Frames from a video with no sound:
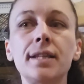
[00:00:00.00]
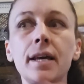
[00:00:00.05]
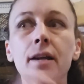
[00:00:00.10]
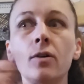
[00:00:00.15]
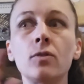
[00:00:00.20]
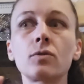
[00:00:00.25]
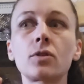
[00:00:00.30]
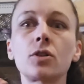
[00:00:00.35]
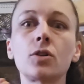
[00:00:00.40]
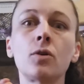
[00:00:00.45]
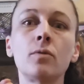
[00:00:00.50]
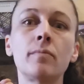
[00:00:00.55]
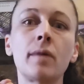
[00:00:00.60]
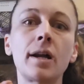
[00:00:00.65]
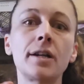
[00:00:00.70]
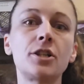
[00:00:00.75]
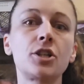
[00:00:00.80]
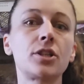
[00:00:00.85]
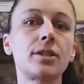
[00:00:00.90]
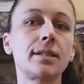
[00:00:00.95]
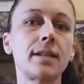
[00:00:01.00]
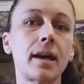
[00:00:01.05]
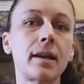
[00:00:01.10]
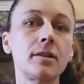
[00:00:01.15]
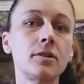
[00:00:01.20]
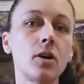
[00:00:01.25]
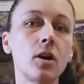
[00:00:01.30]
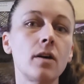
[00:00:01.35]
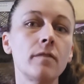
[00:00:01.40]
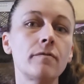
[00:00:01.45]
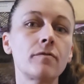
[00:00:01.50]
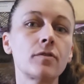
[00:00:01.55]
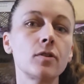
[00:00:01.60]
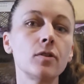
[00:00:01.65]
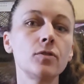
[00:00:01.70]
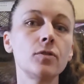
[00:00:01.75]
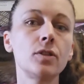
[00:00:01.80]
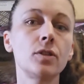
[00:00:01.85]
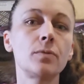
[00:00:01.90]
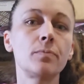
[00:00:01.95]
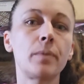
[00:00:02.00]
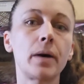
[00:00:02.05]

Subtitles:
they don't so much send off roots,